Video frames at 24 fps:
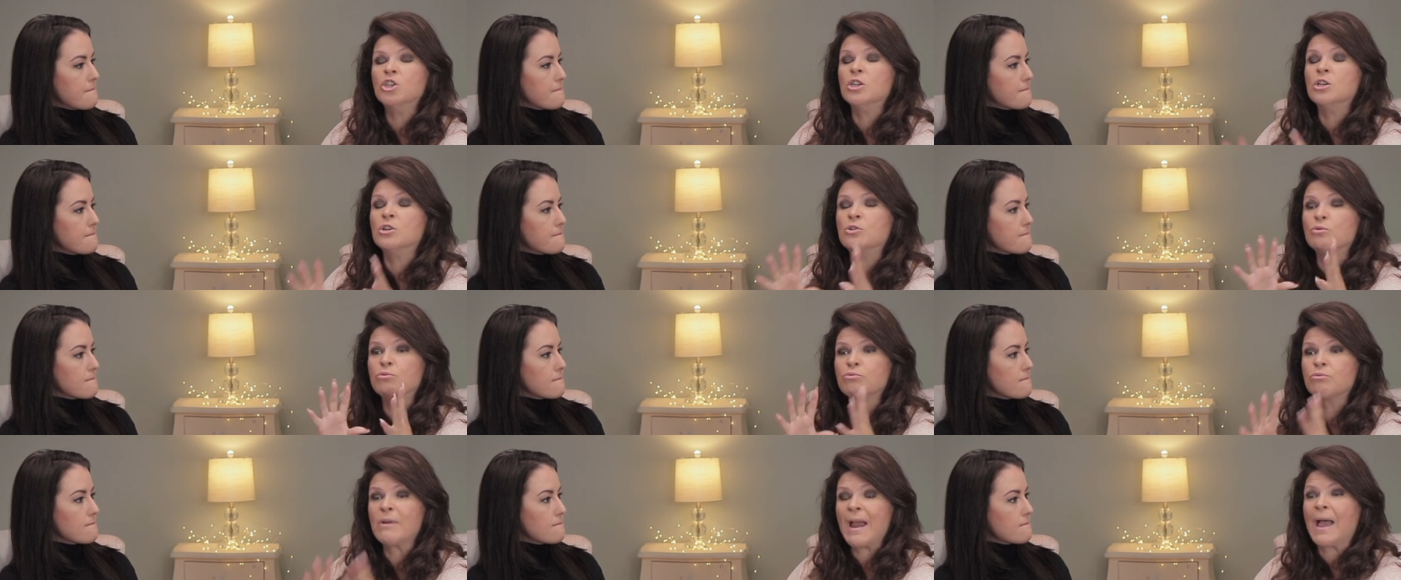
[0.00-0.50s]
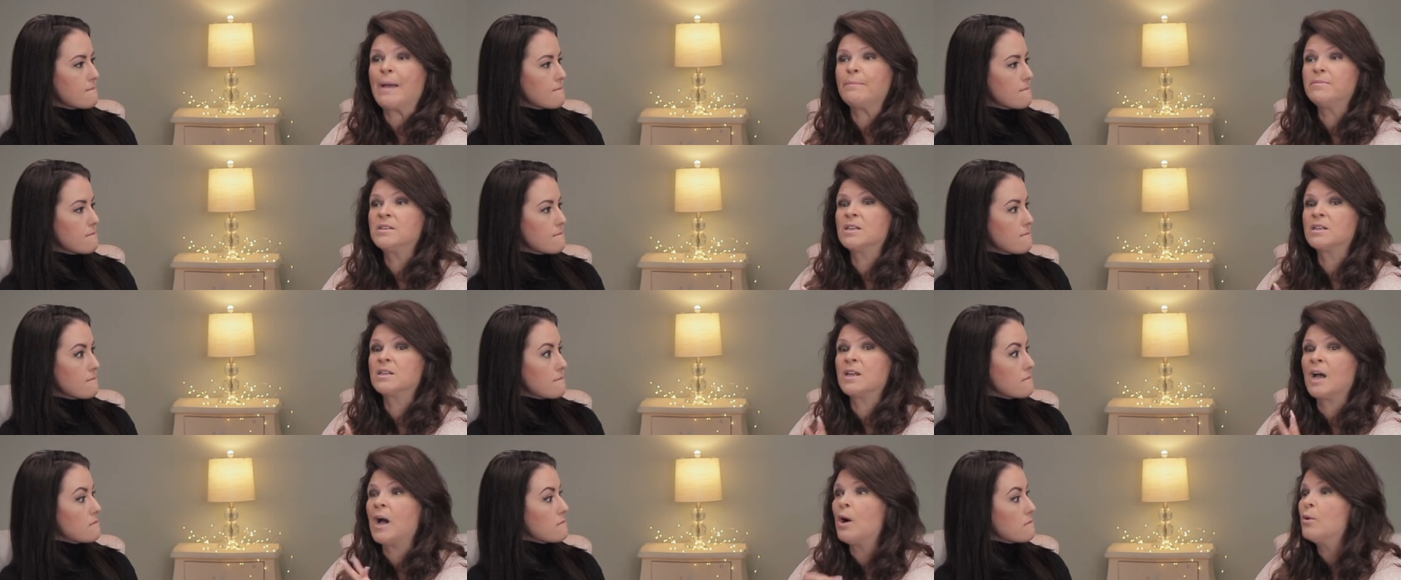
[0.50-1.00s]
Speaker 1: she grabbed
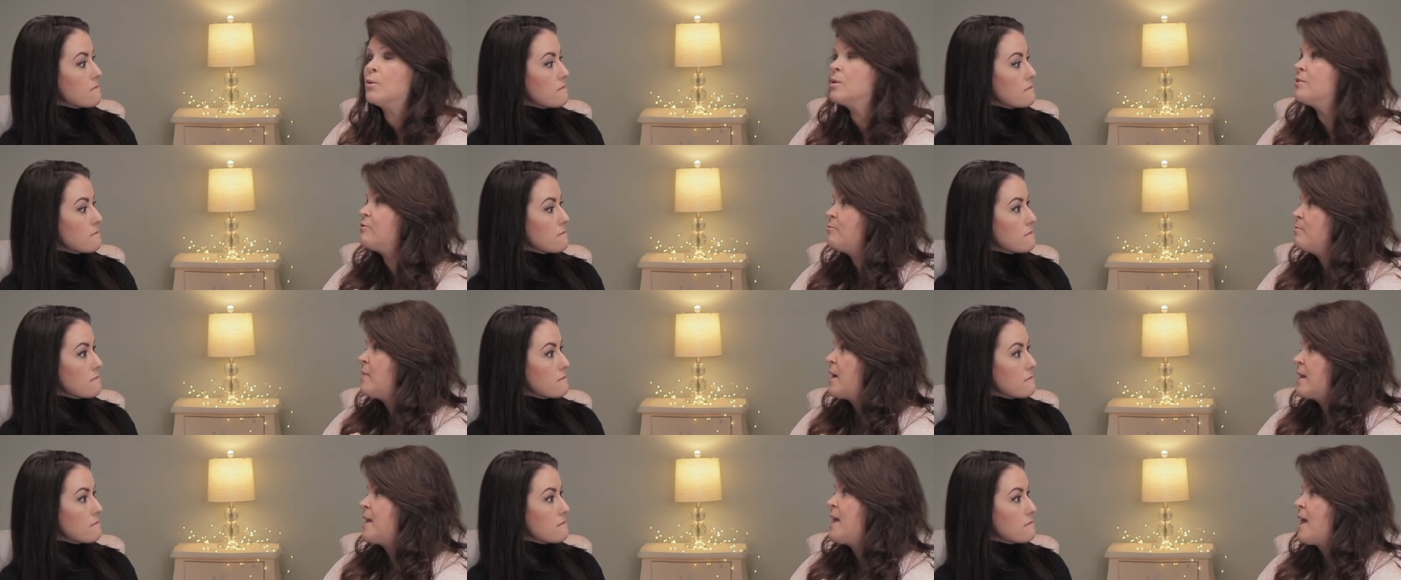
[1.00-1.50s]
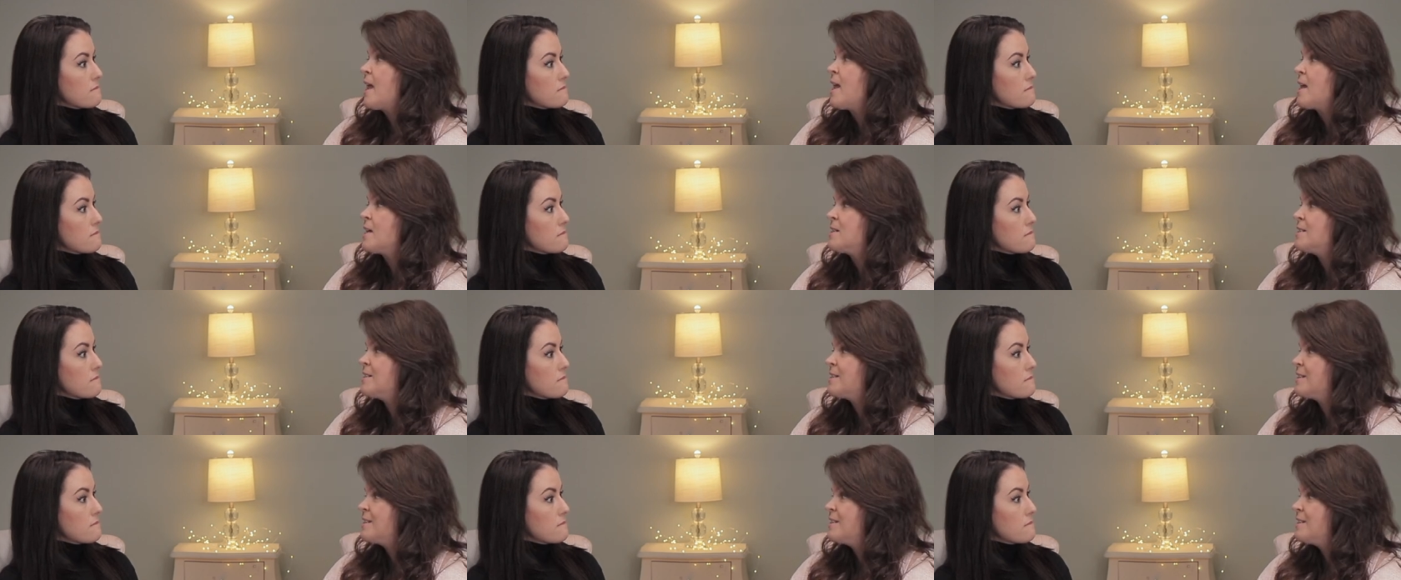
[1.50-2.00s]
it out of my
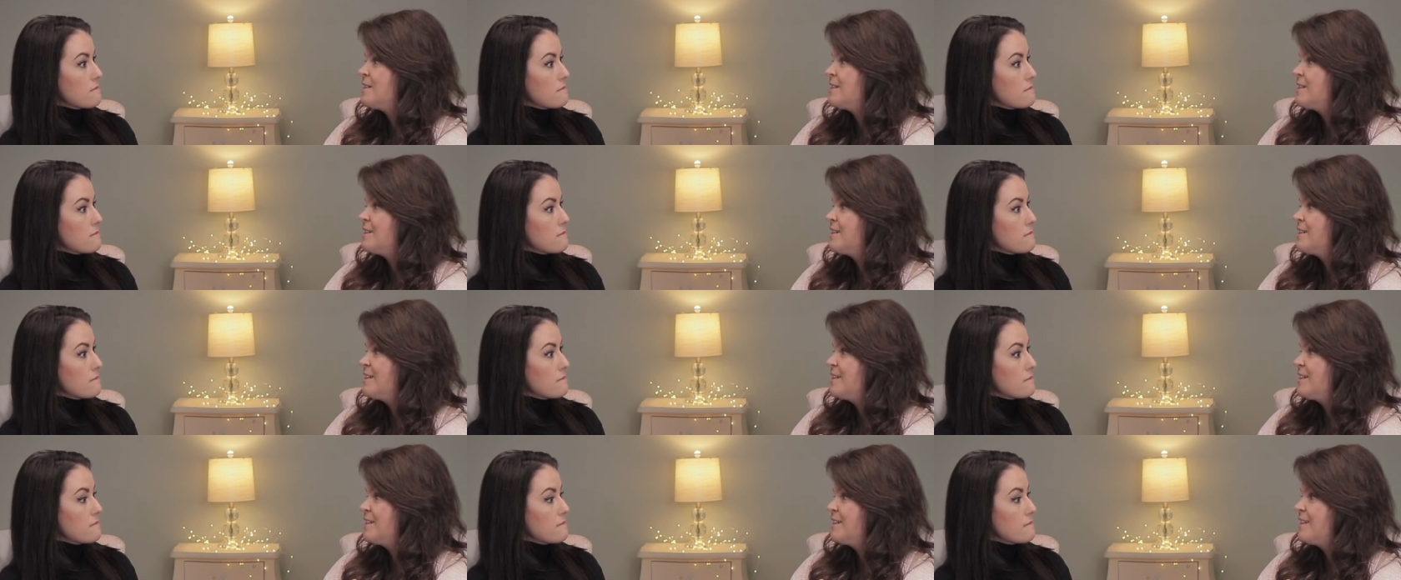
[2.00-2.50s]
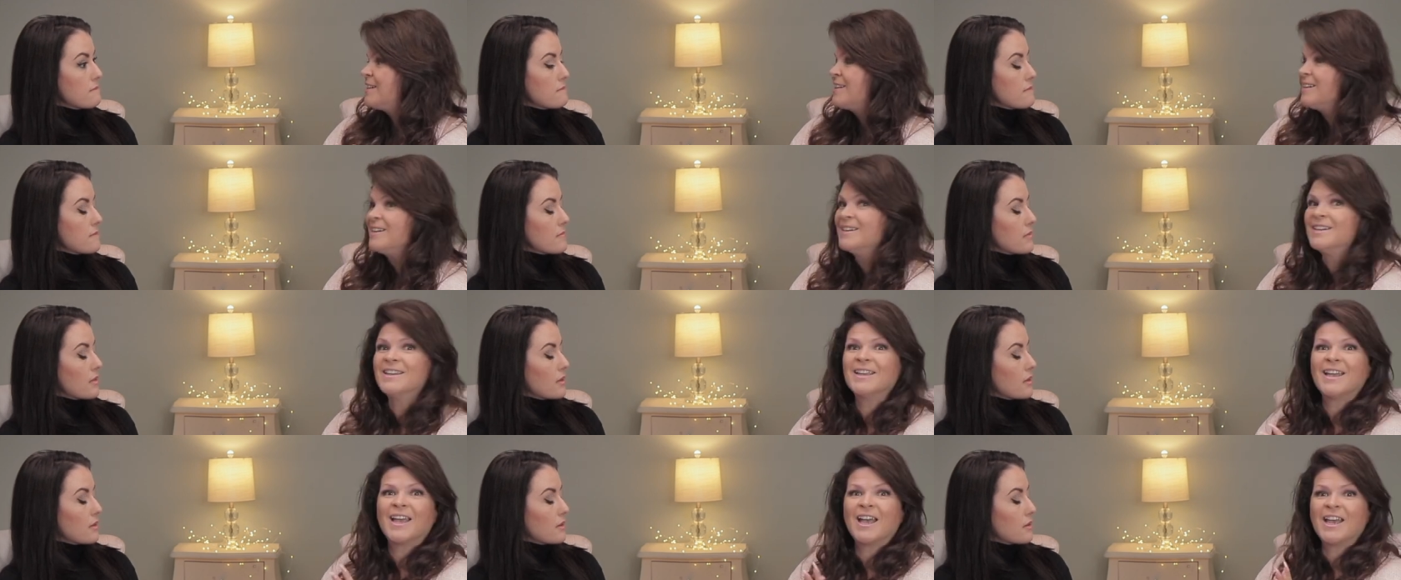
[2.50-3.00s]
hand.
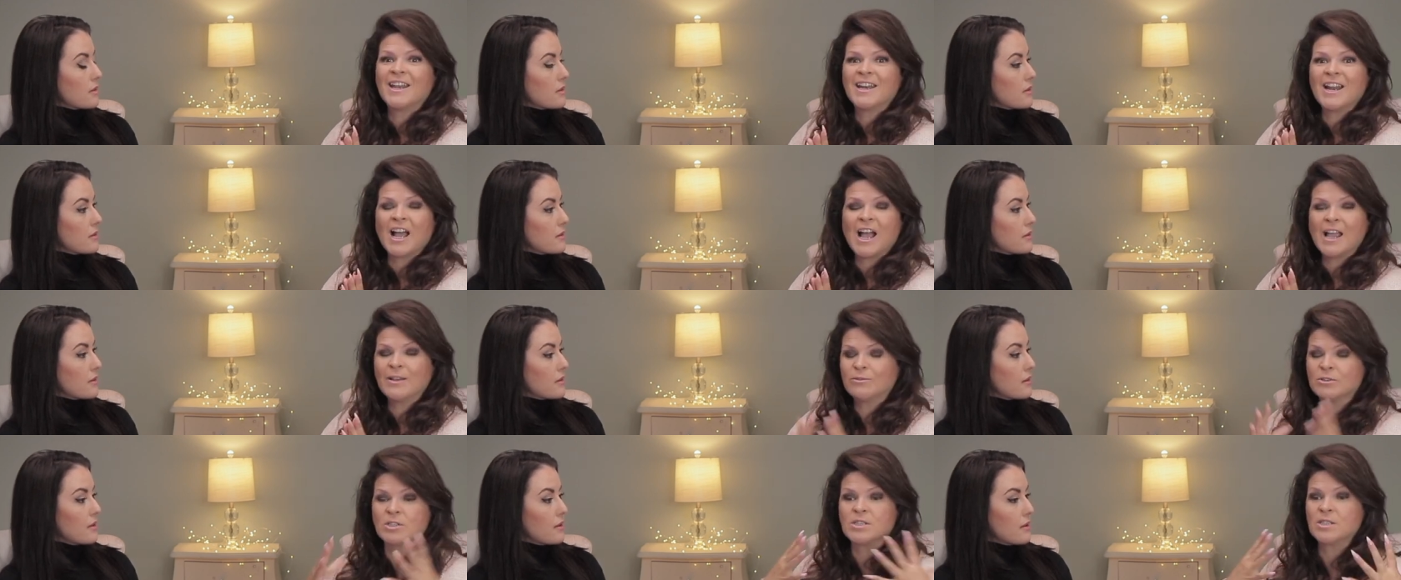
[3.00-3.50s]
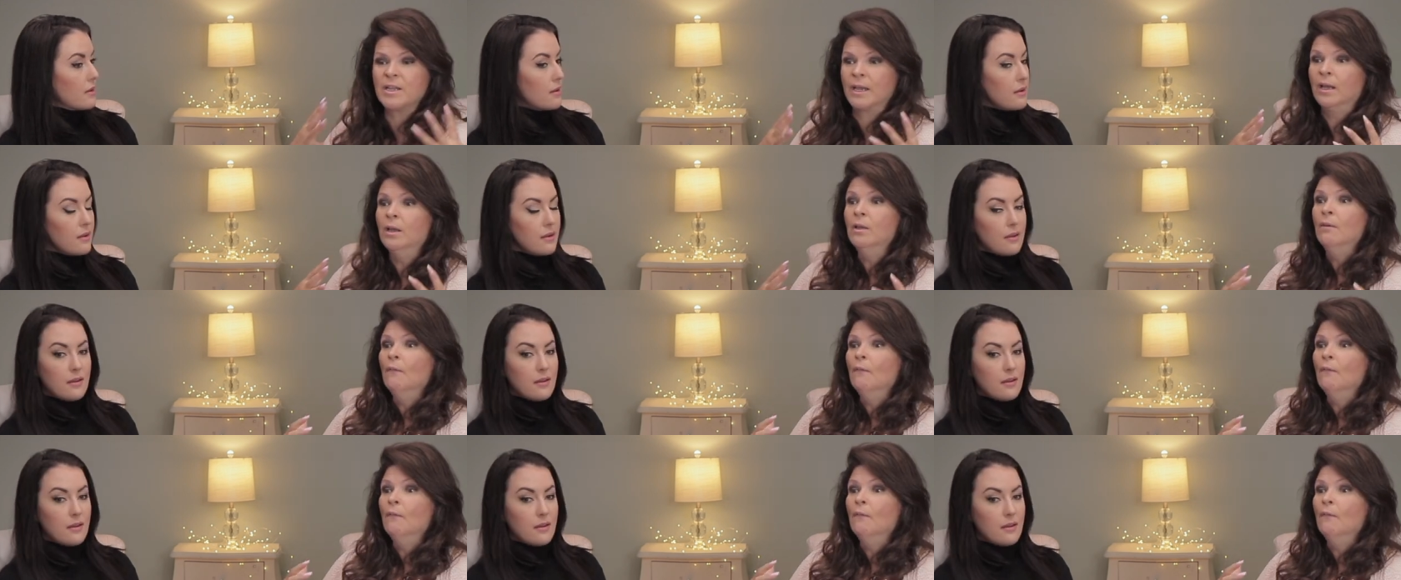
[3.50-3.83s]
And I'm just like,